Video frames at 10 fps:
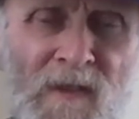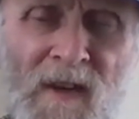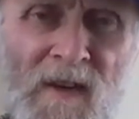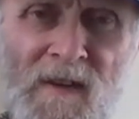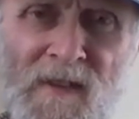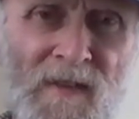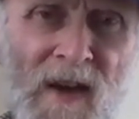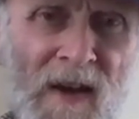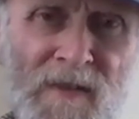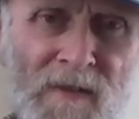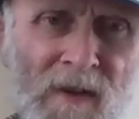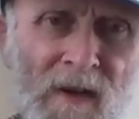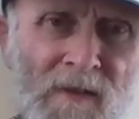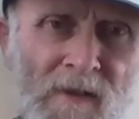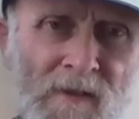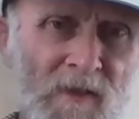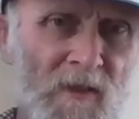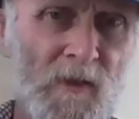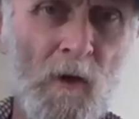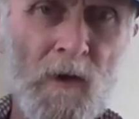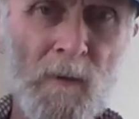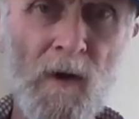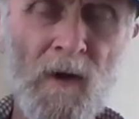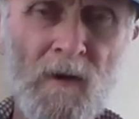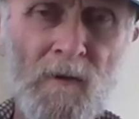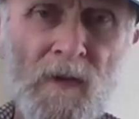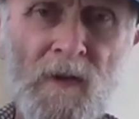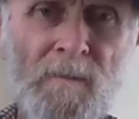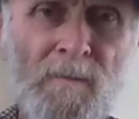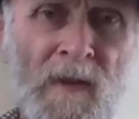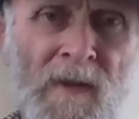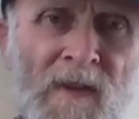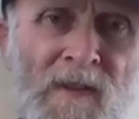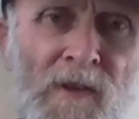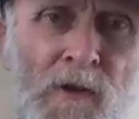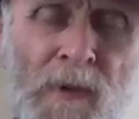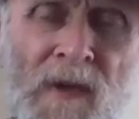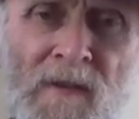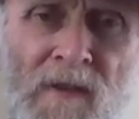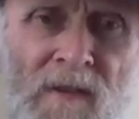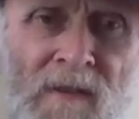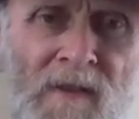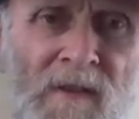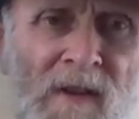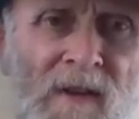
your exercises and your donkey work on new pieces?